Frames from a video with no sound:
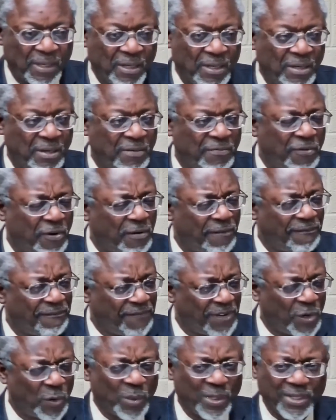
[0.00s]
for
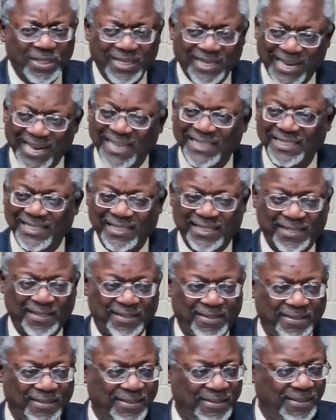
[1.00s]
viewing the content
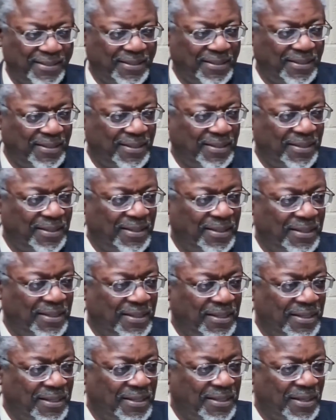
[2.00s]

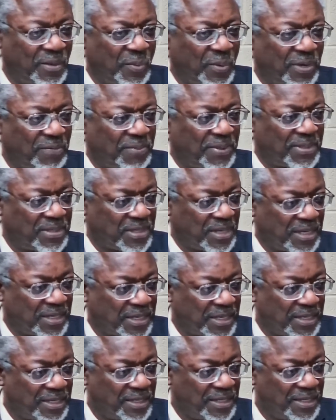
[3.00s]
that we have been studying in
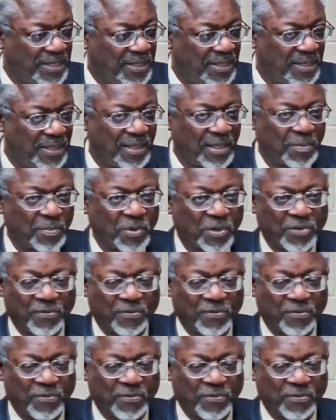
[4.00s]
the book of